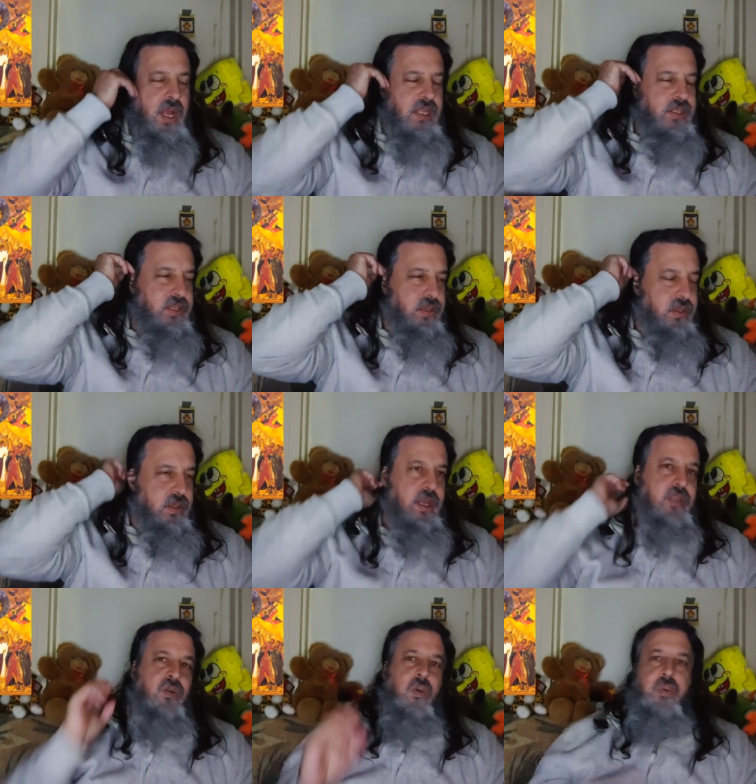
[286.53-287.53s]
until you
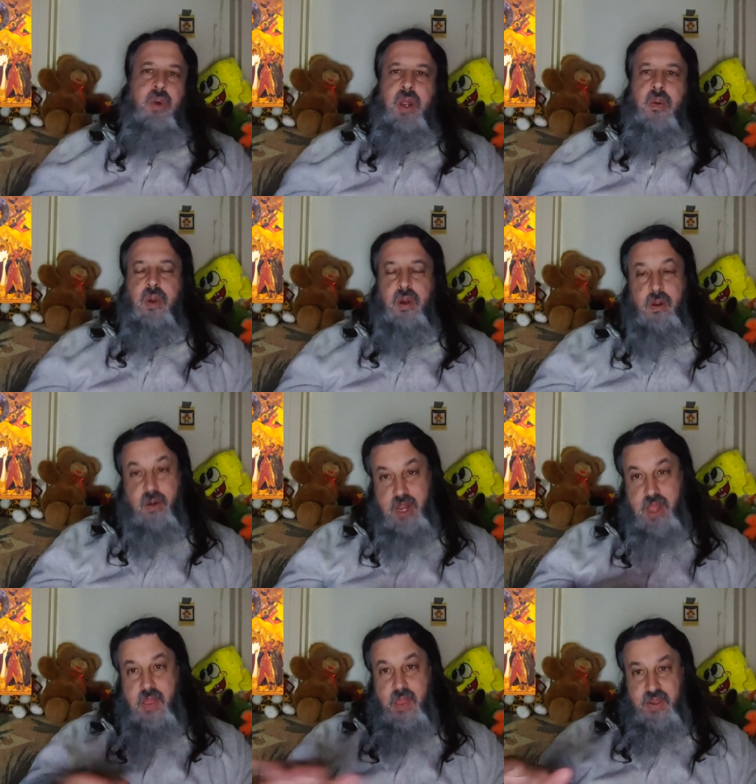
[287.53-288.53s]
get to a point where,
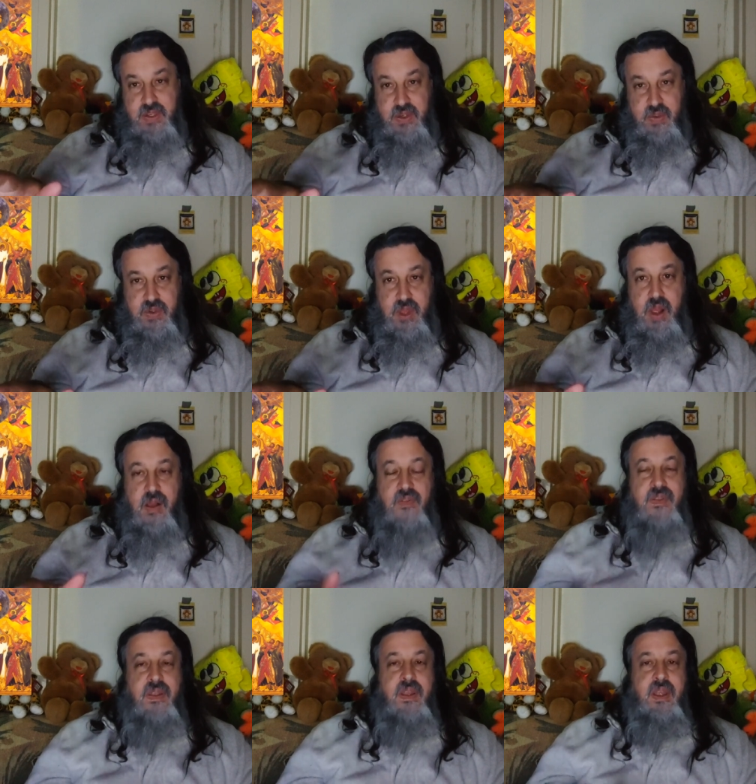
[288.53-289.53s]
okay, this is
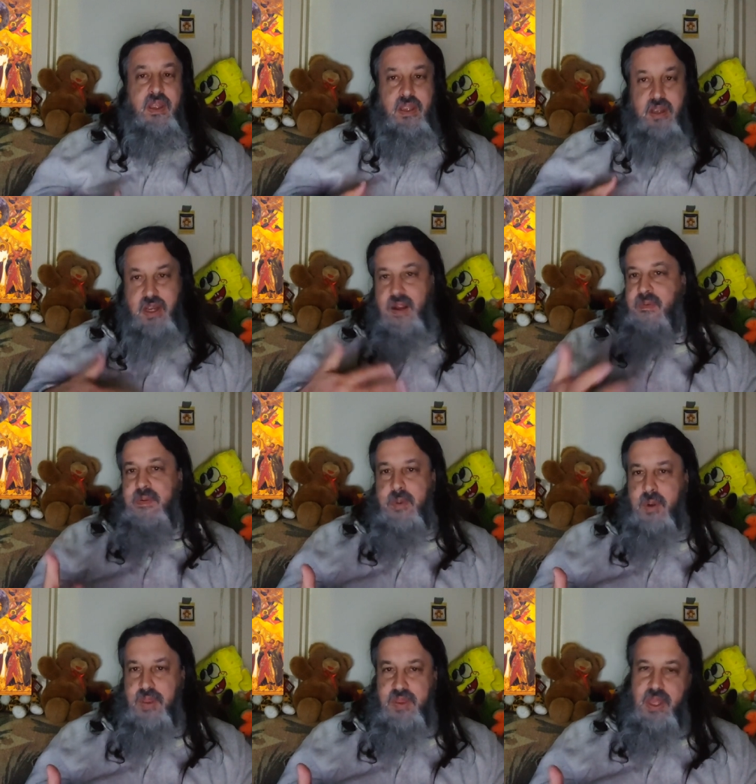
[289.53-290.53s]
resolved, you're
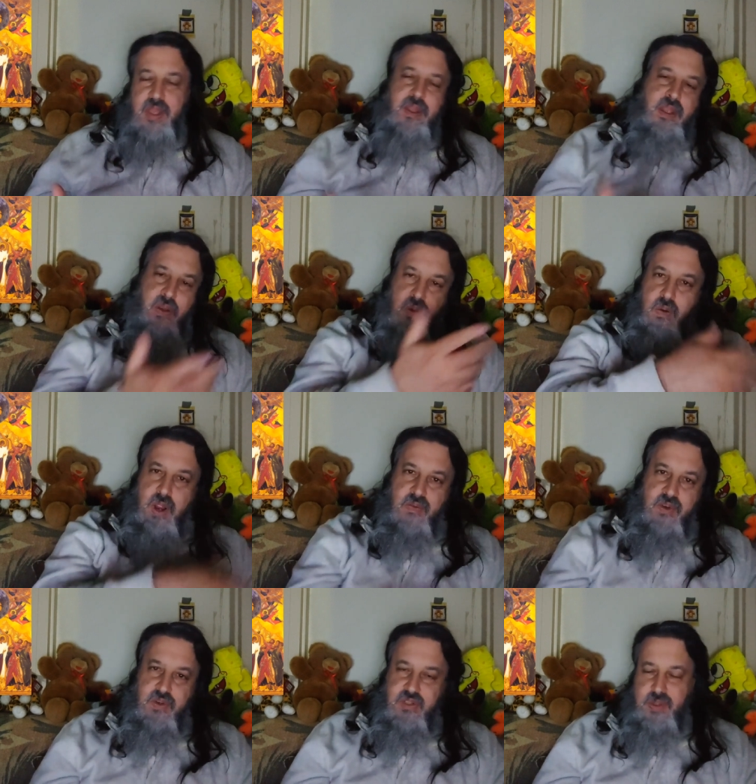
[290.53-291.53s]
comfortable with it, and then you go
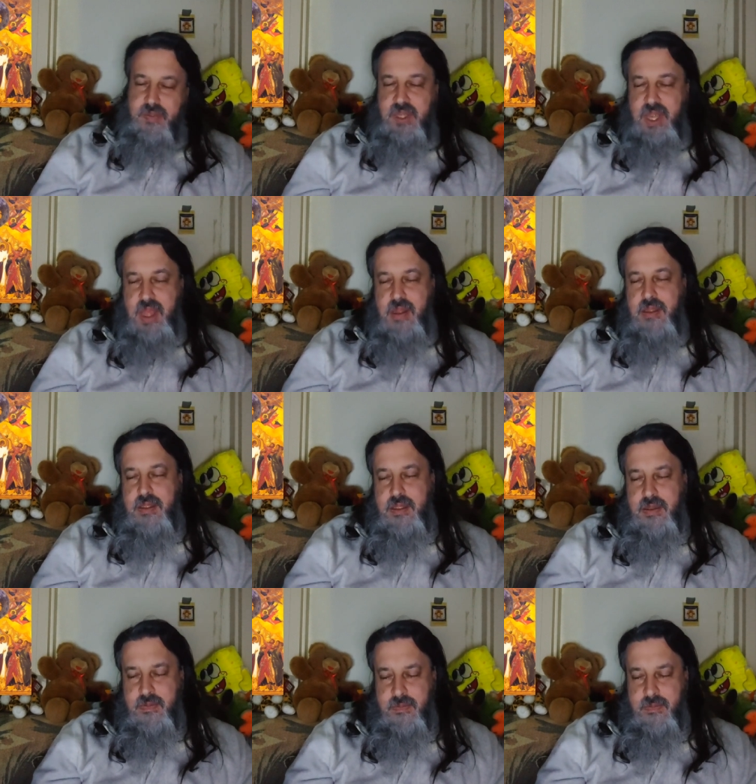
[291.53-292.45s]
off and do something else.